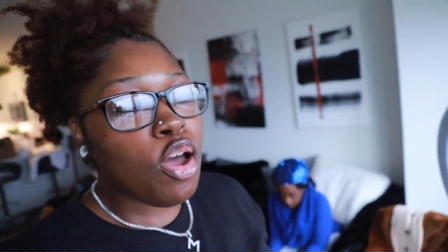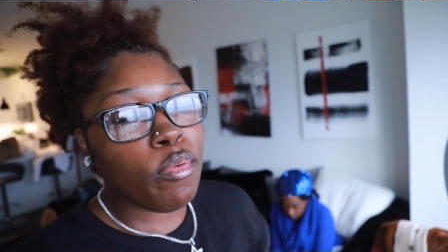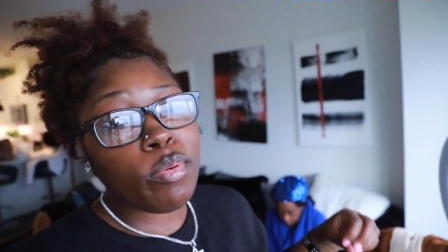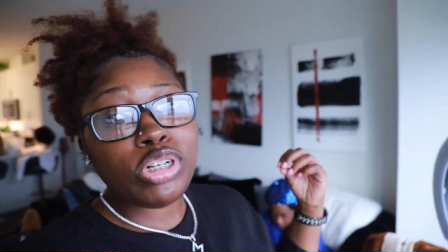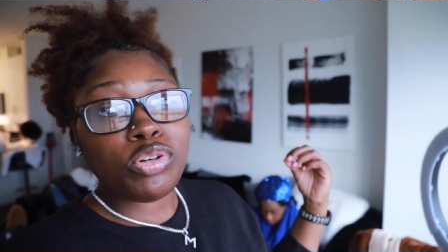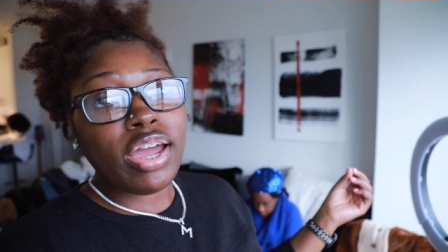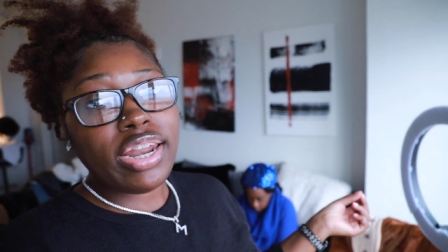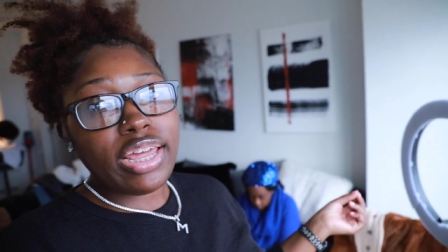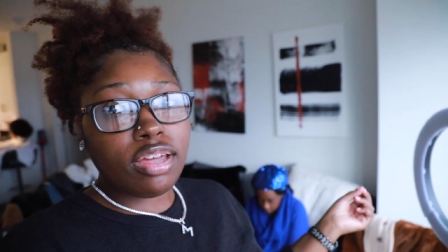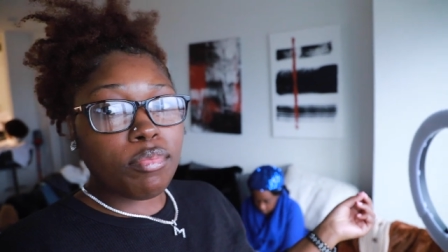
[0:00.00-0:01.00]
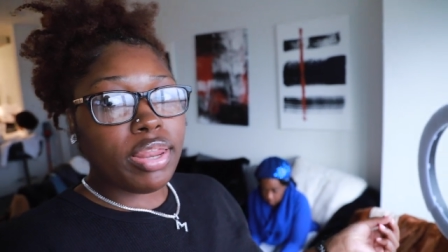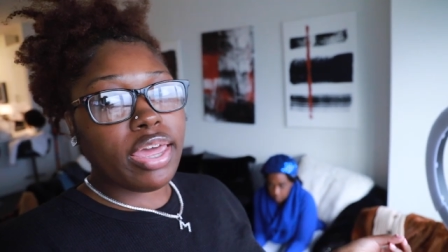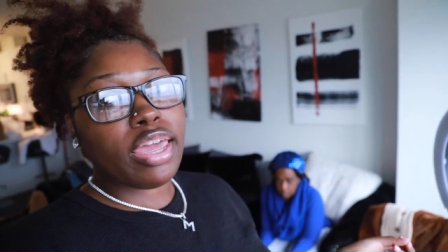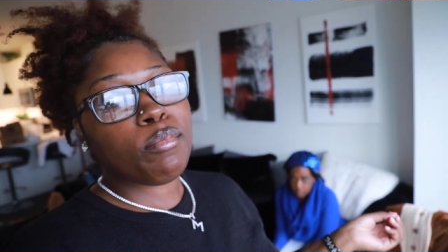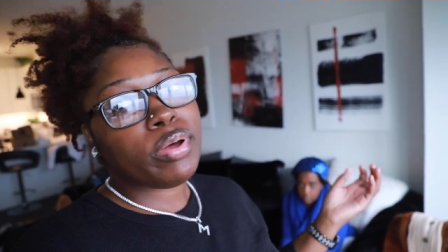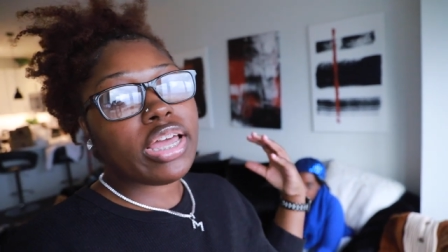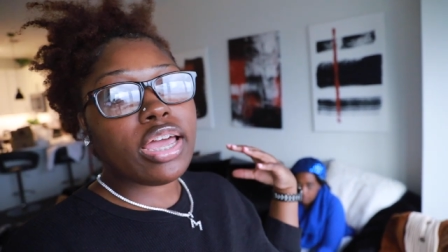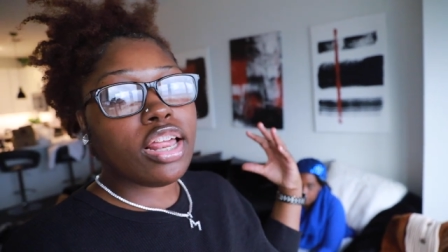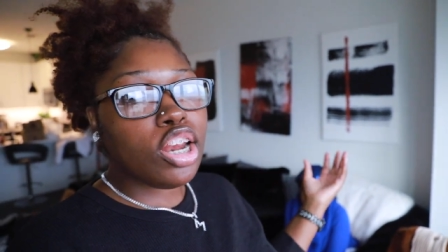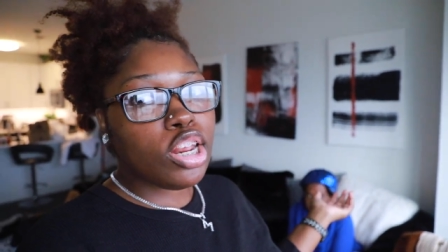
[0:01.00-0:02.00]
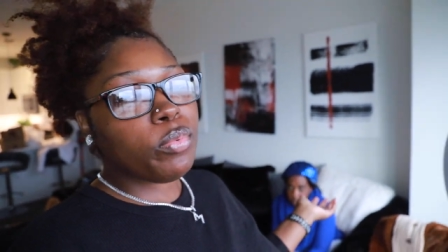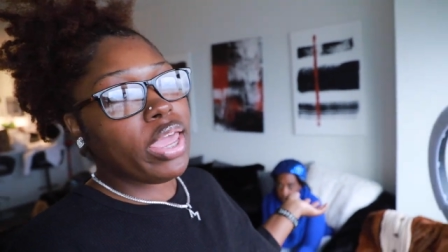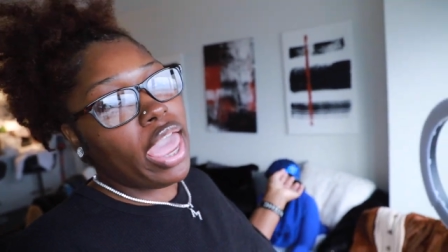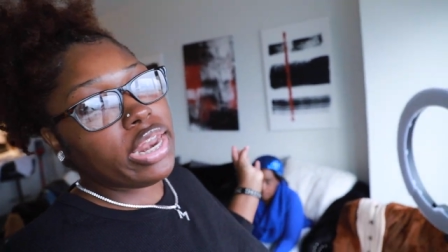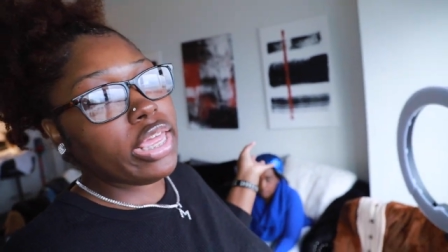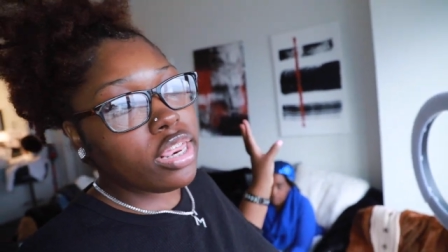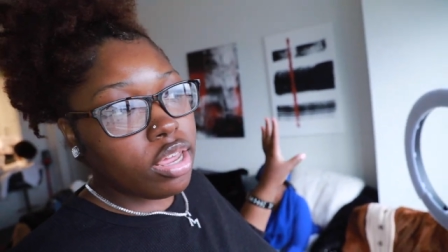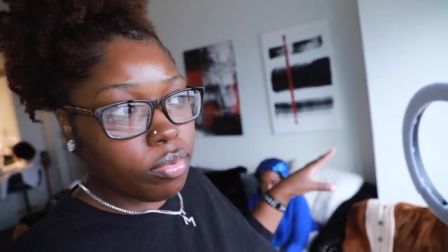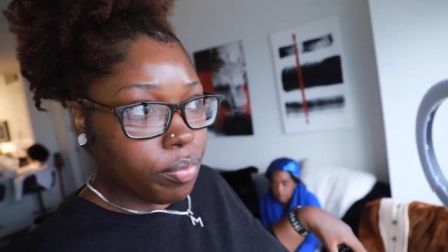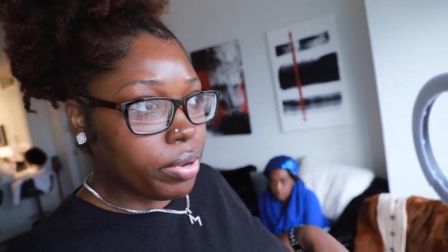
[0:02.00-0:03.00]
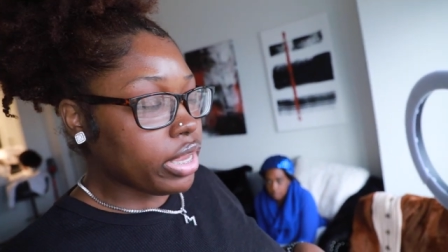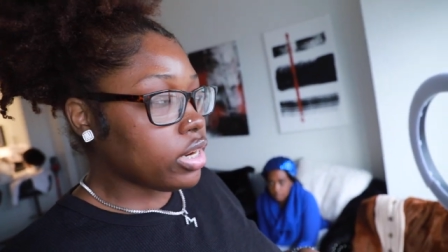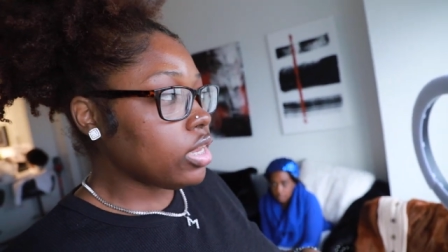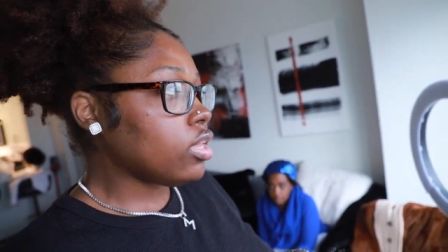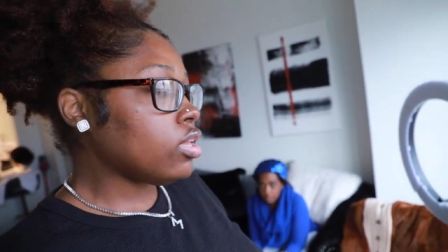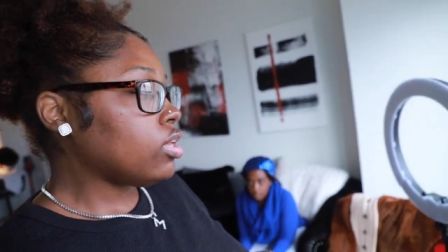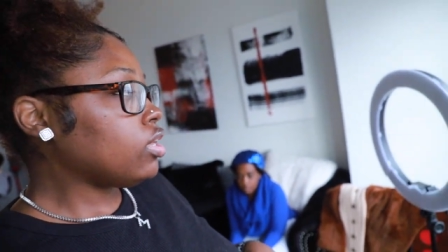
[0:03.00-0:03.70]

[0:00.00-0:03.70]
we were trying not to complain, but clearly we had to end up complaining.